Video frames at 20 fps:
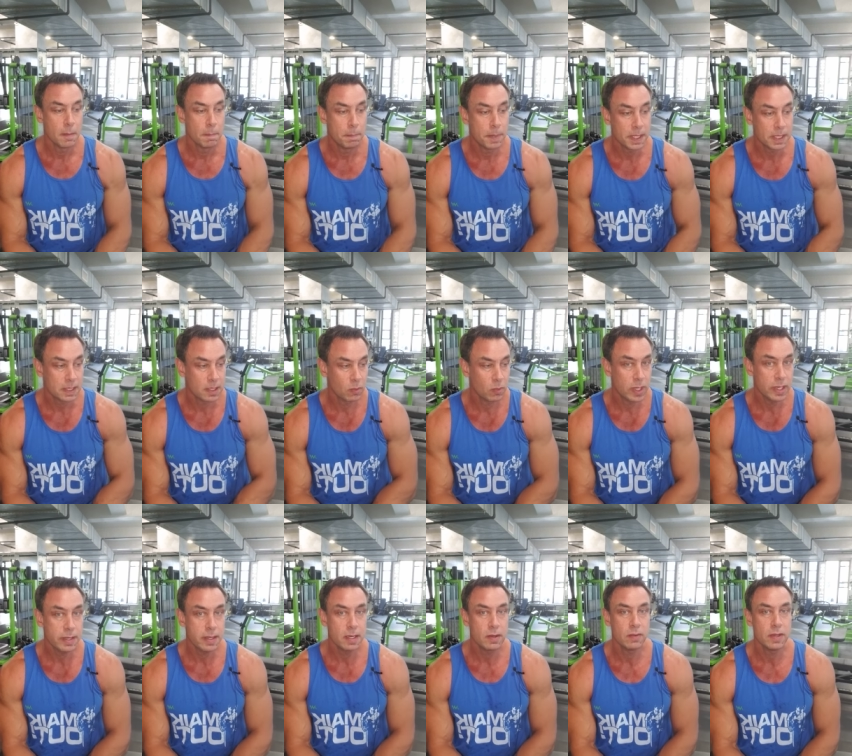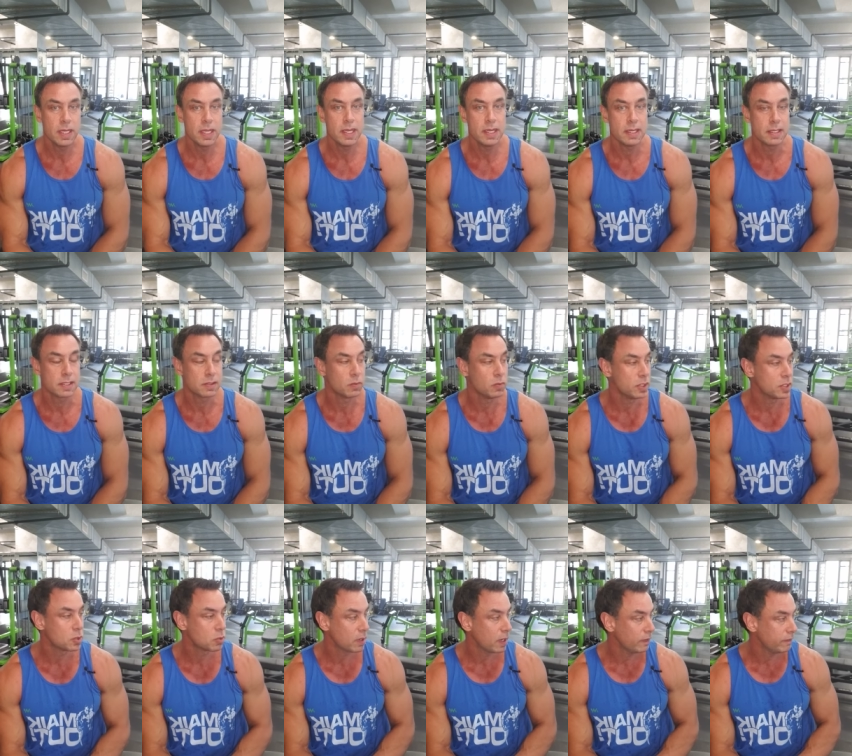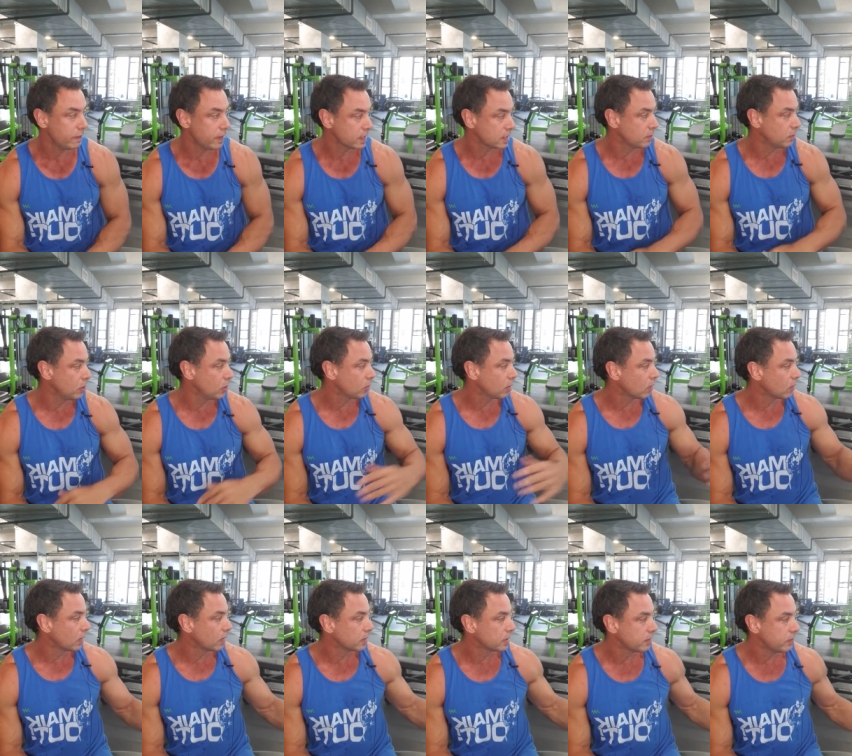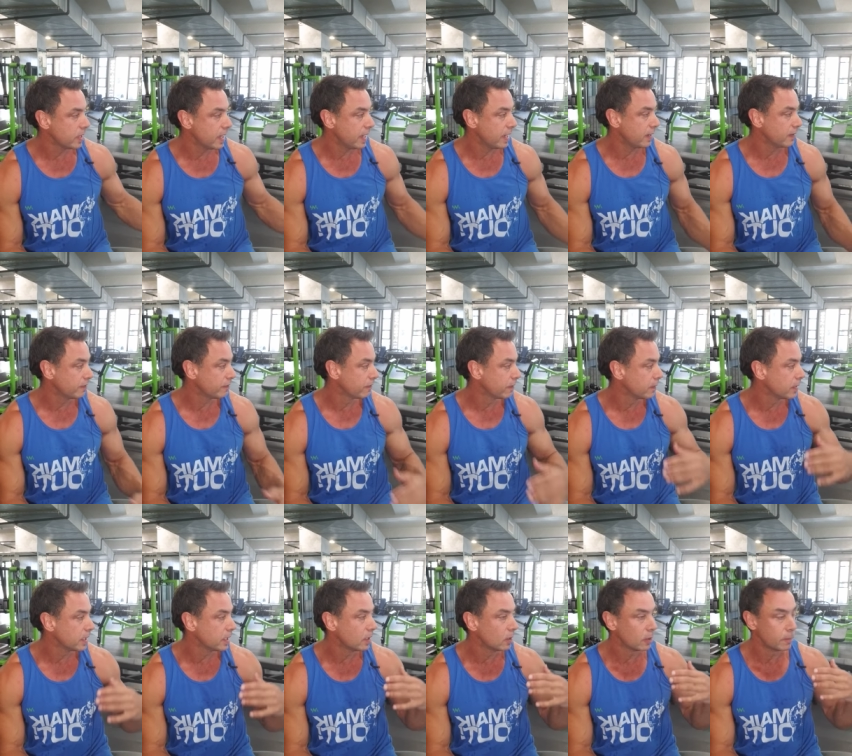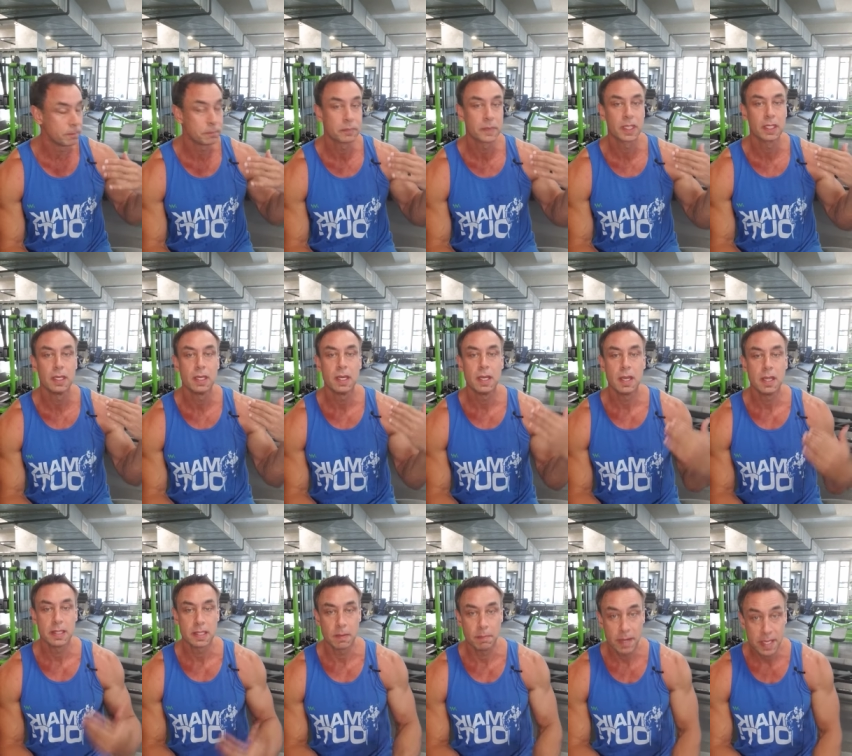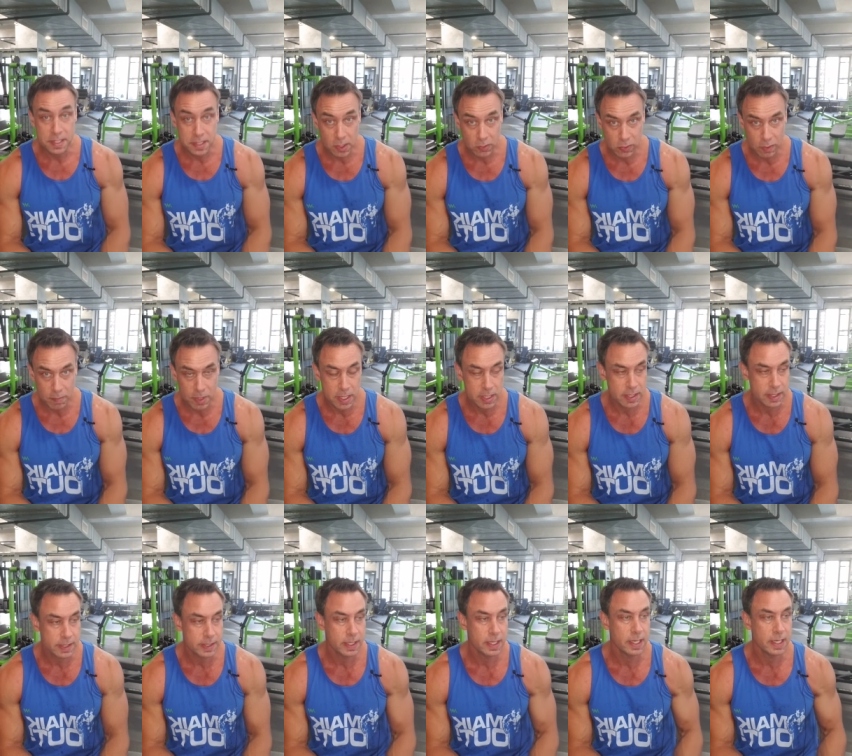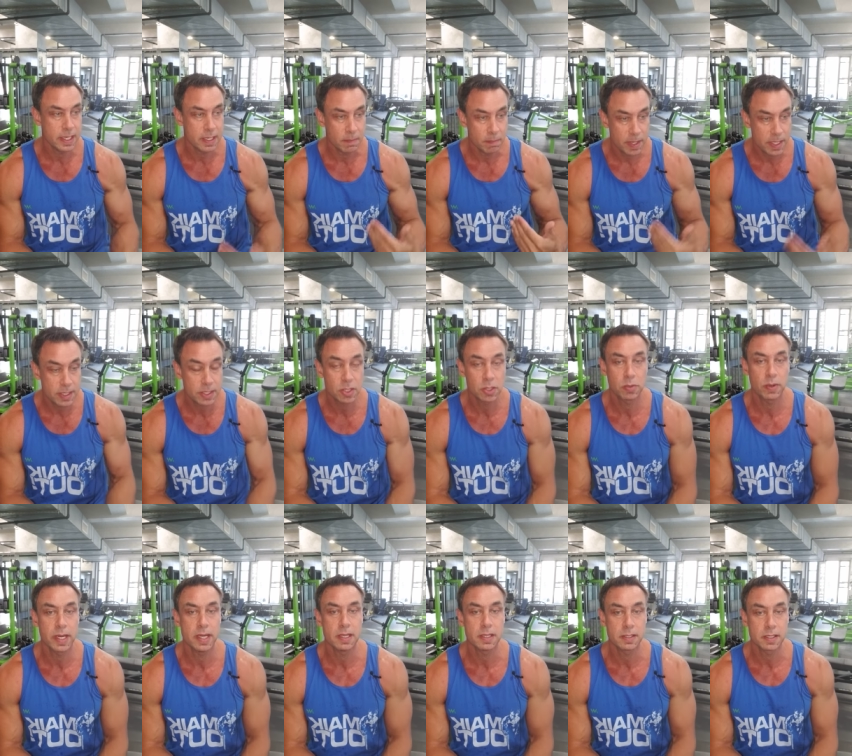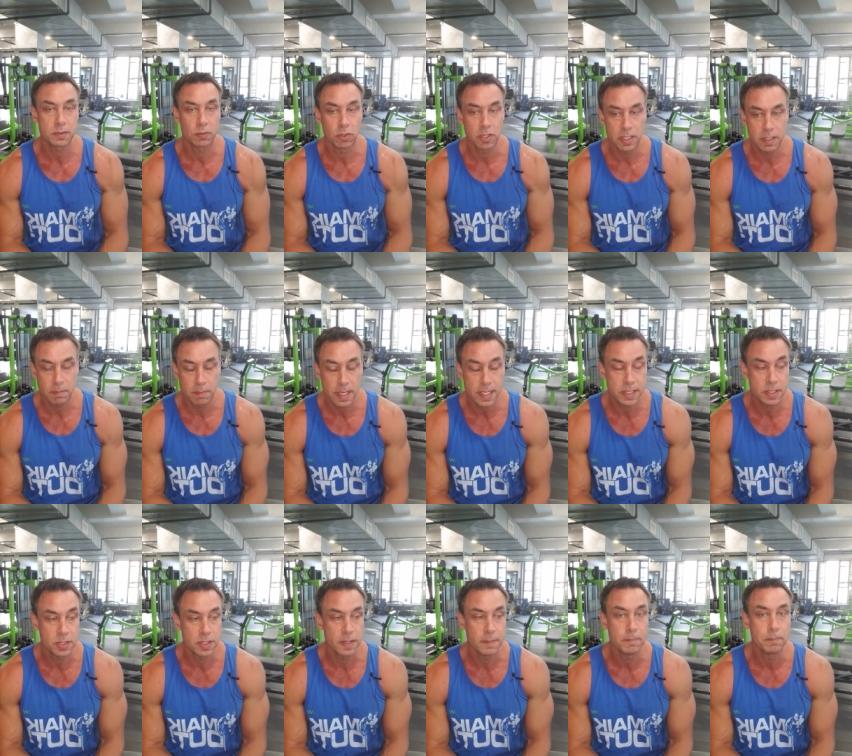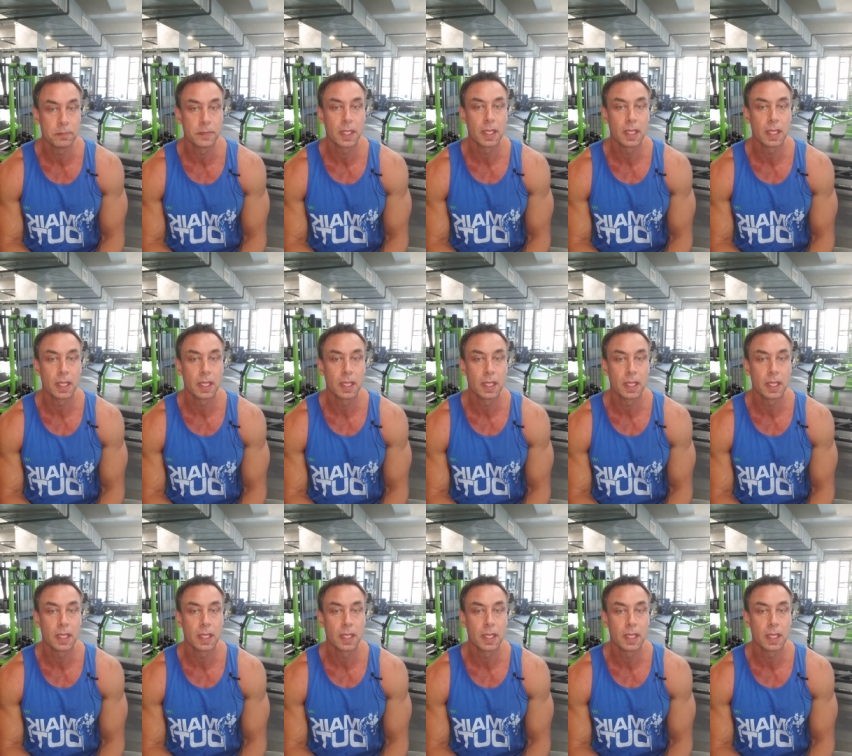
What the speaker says: But the one thing we did is we strive for excellence. We look around and we have, you know, the best equipment in the city, the best trainers, we're at the best gym.